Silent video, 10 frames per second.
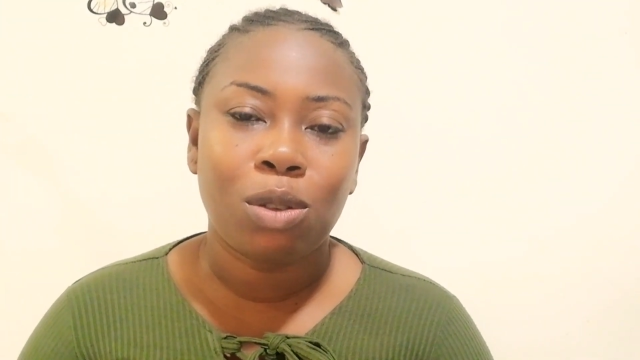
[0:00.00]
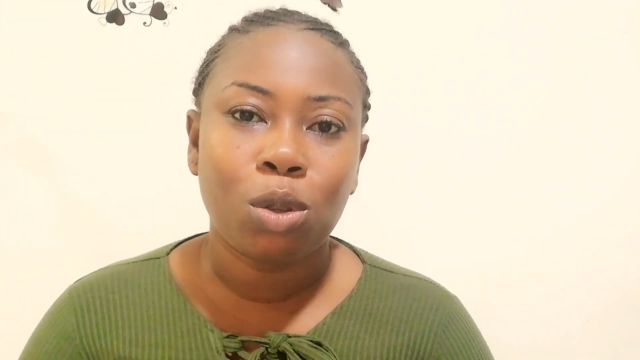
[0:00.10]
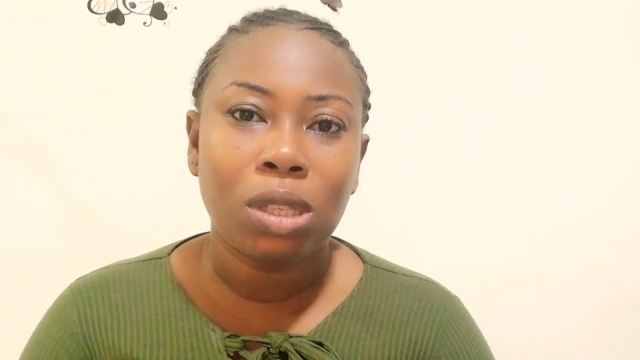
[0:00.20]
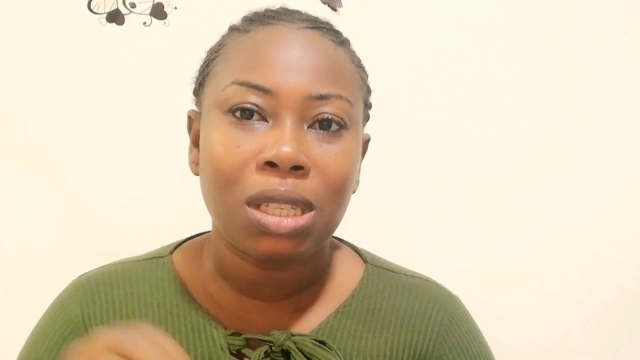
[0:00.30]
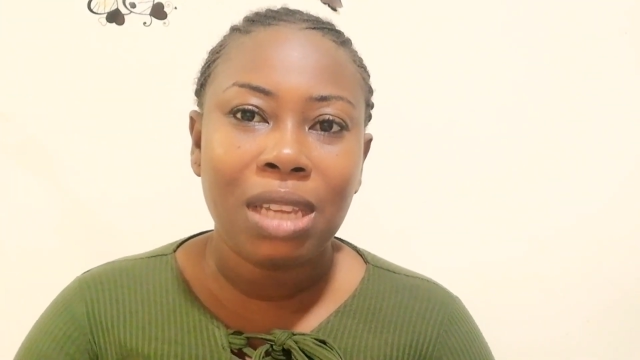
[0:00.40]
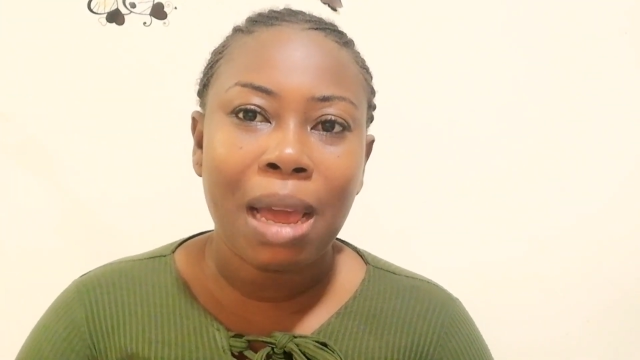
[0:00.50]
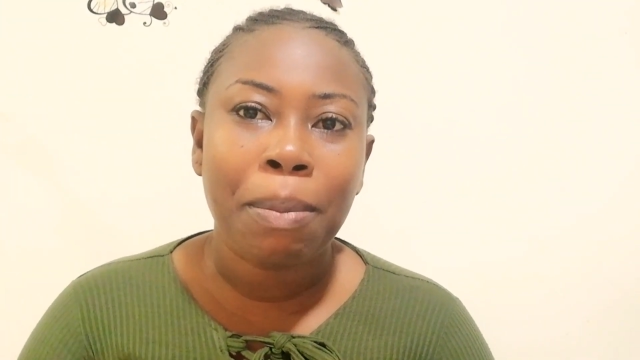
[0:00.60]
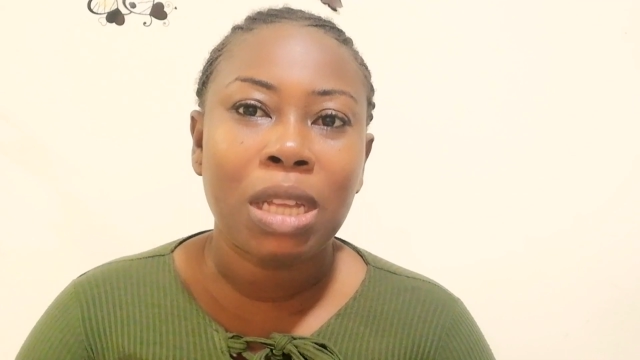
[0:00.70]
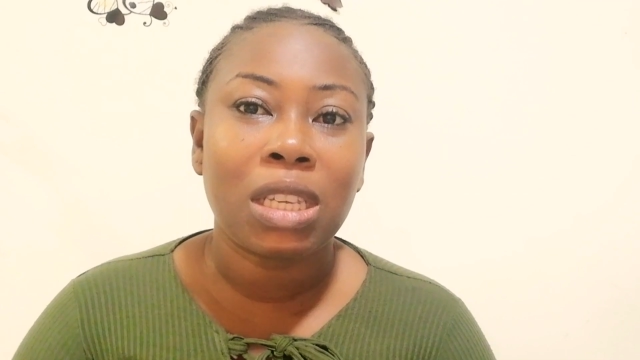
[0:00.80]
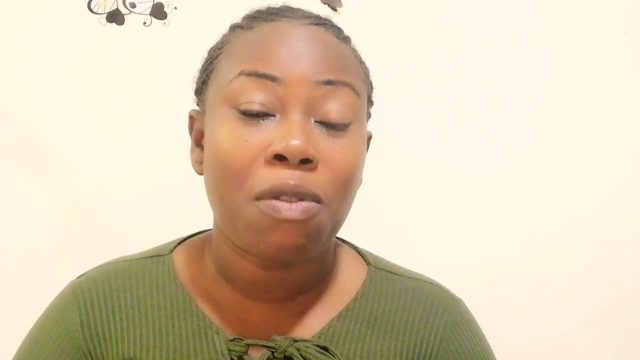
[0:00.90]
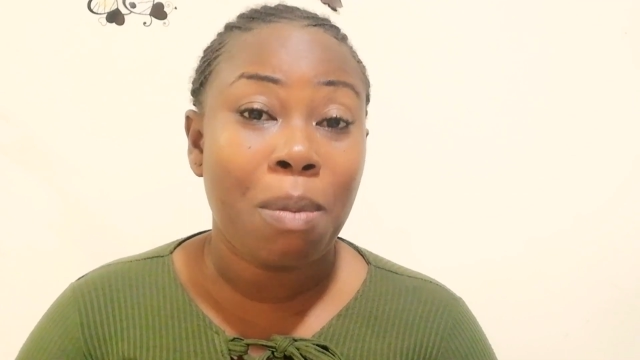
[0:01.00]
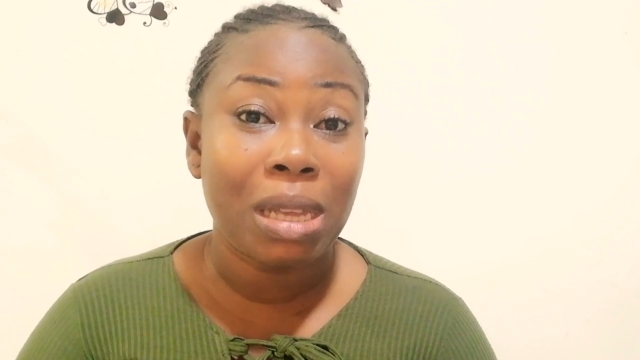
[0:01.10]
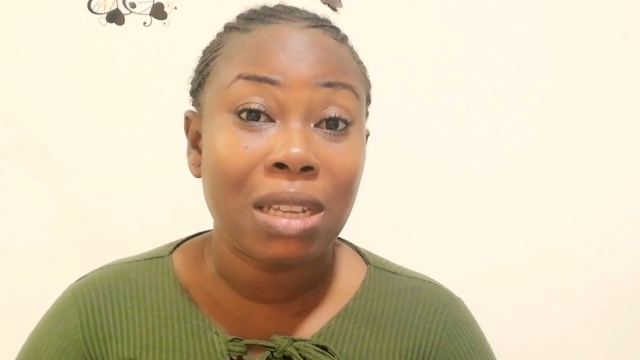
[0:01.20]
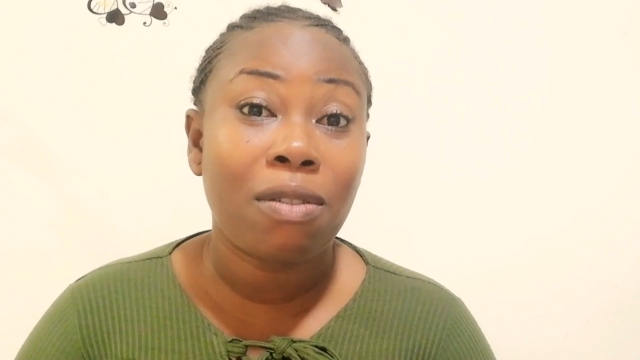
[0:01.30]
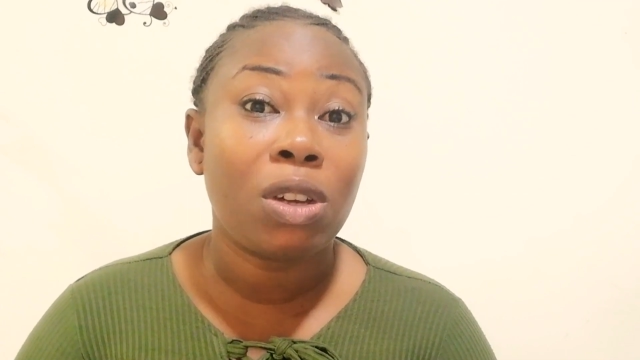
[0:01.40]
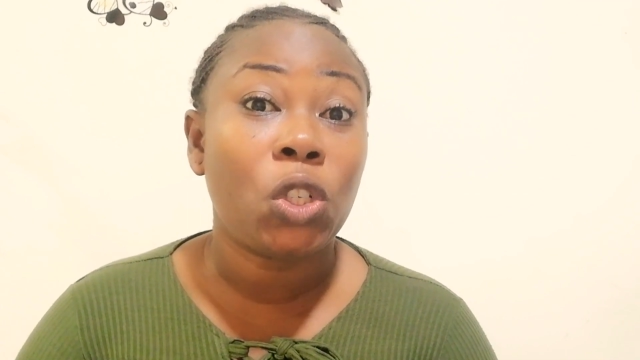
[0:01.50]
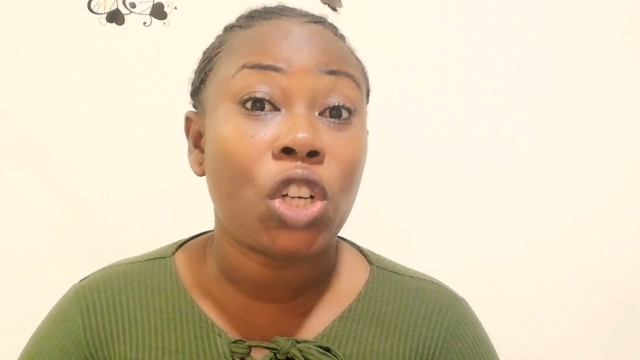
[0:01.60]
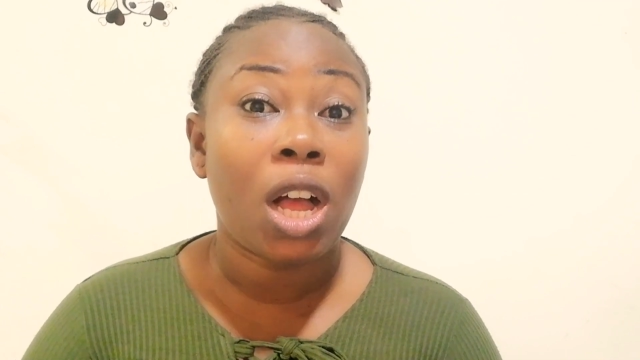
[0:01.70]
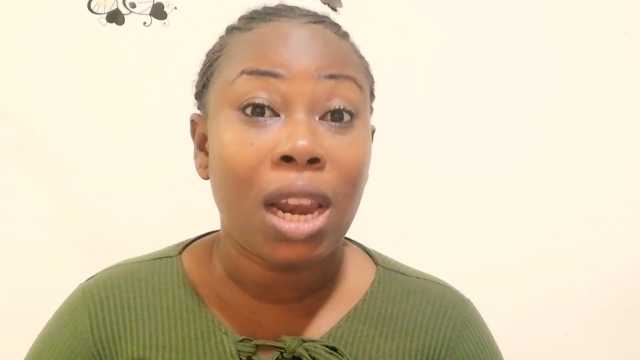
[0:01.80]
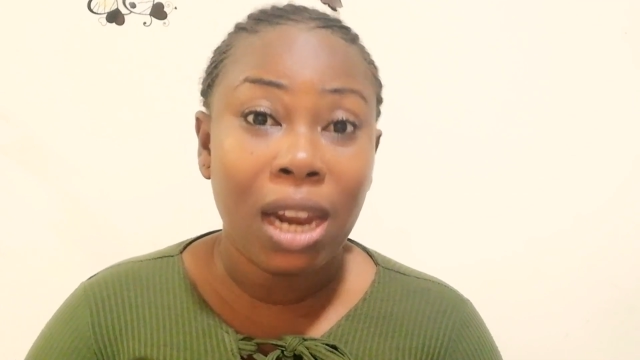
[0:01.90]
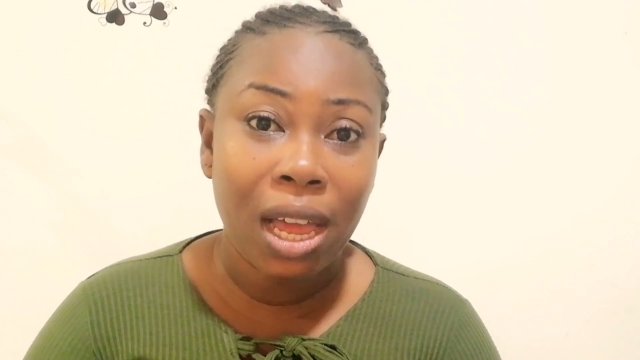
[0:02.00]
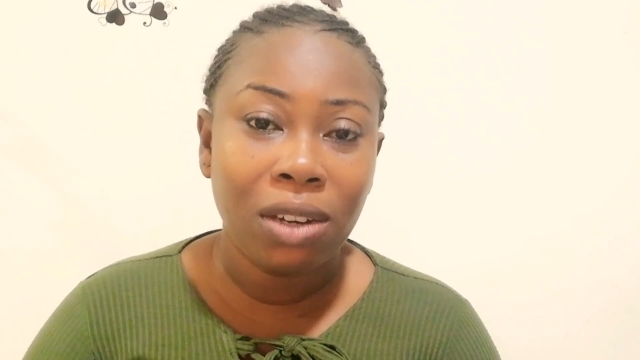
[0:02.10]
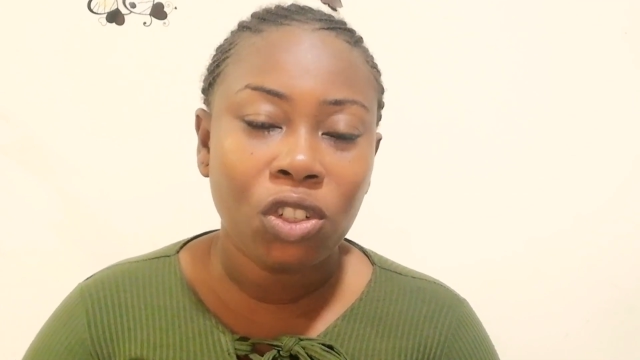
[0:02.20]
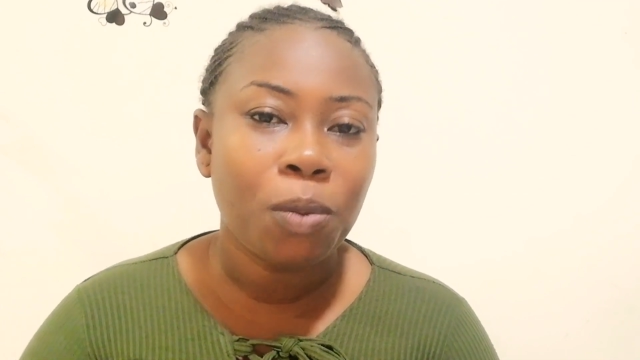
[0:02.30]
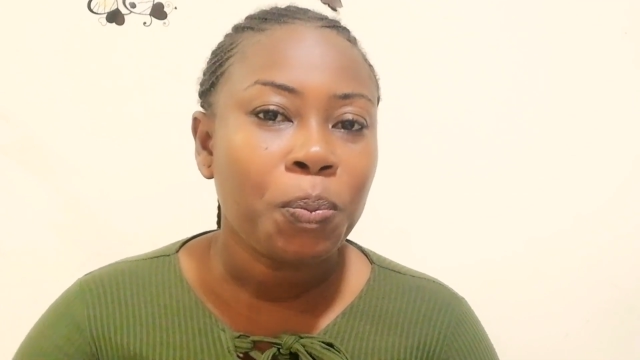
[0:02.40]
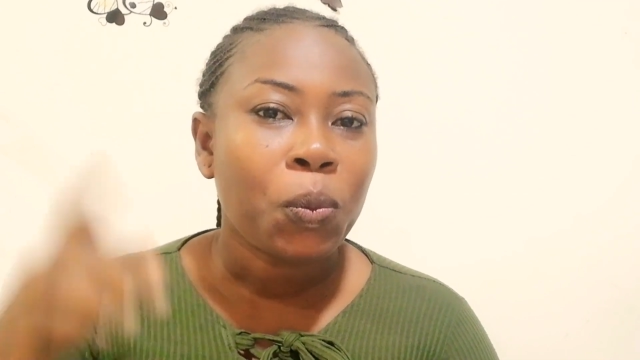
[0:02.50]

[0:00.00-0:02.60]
So today I'm going to give myself a challenge